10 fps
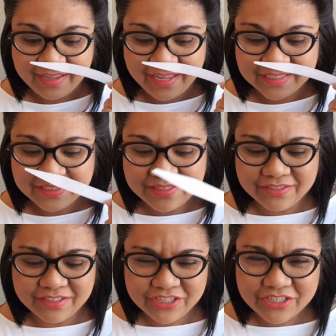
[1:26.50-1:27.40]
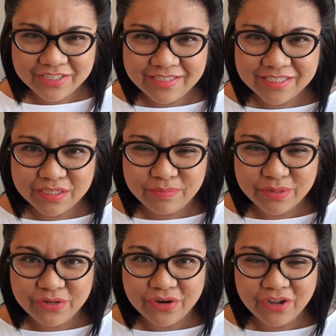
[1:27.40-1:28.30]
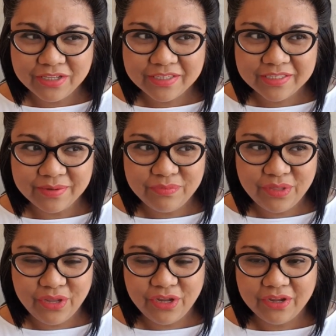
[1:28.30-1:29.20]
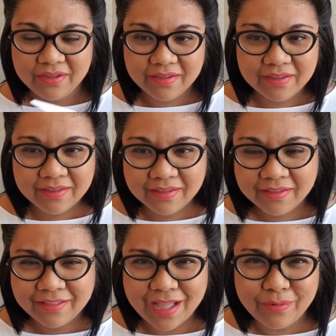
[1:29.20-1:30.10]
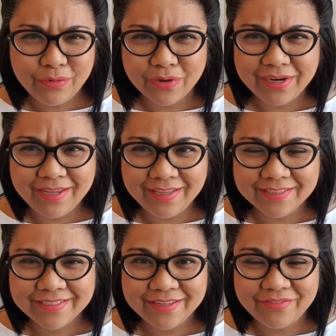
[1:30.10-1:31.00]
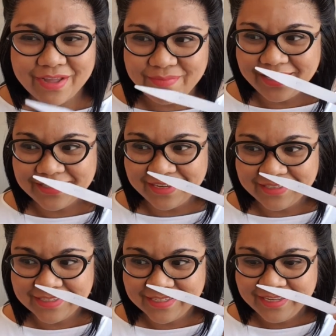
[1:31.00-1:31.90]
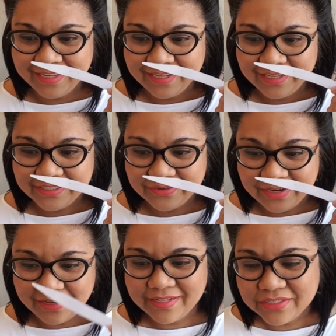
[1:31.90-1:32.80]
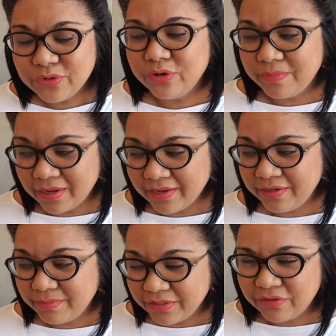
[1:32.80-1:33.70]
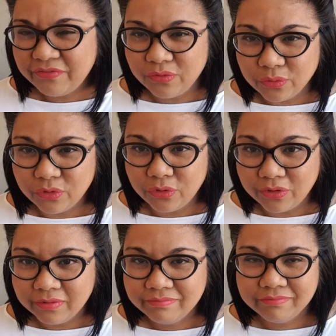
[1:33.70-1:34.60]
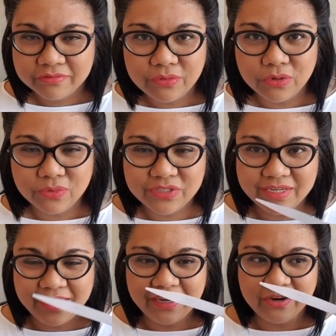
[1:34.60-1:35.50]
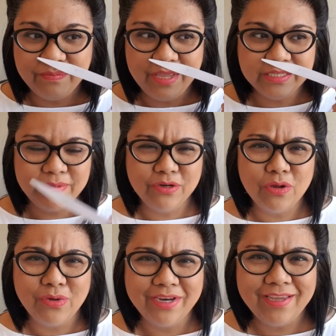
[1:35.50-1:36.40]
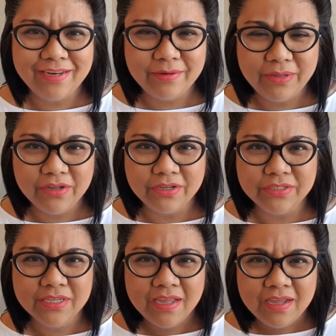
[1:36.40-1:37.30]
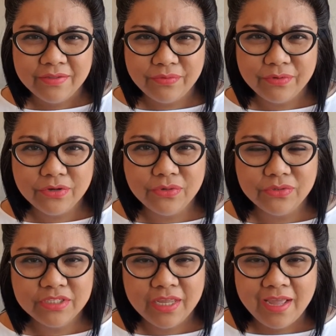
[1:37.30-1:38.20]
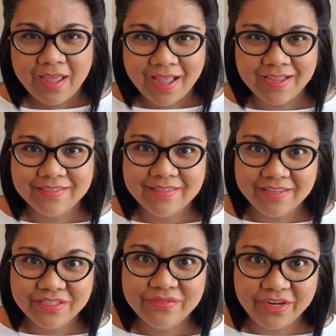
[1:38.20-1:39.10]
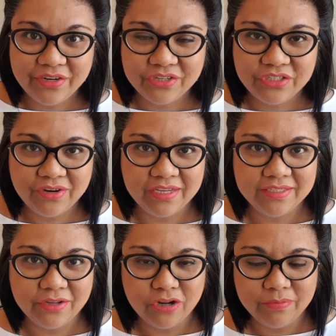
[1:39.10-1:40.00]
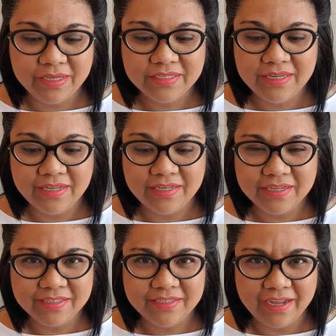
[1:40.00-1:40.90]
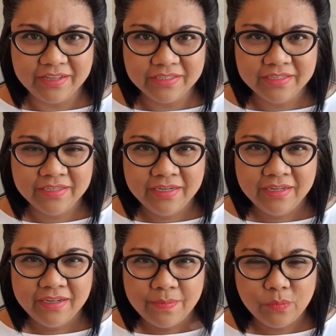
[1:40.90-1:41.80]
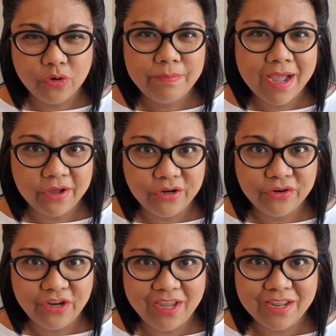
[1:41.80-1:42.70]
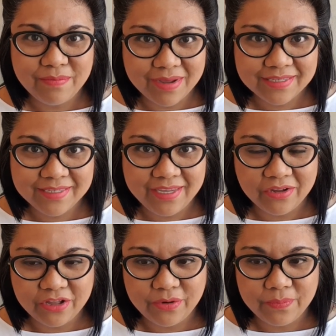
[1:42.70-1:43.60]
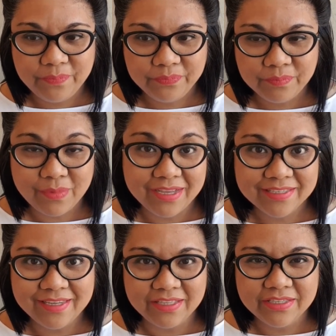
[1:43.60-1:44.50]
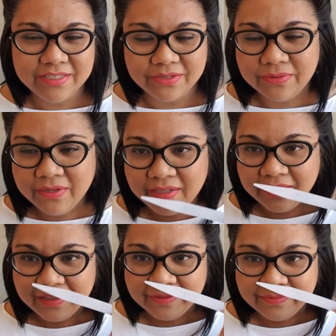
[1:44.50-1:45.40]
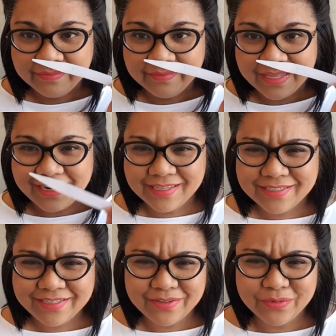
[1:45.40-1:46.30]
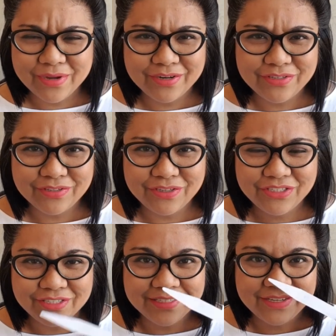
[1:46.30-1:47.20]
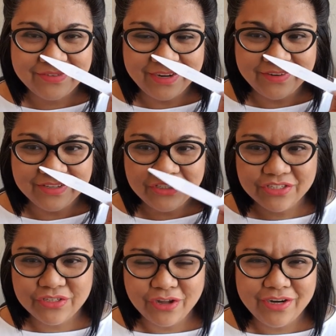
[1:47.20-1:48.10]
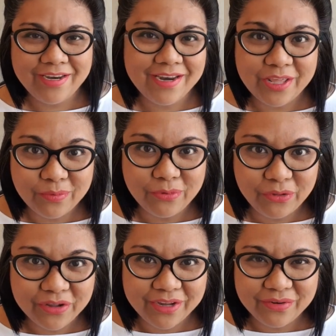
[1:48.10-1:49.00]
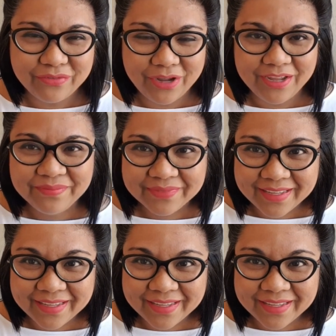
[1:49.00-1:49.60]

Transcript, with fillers: It's delicious, but not something I would want to eat, if that makes sense. So it is gourmand, but the floral rose in here makes me not want to eat it because the rose, as this fragrance dries down on my skin, it does get more powdery and musky on my skin. So it is still quite a delicious fragrance, just not in an edible kind of way.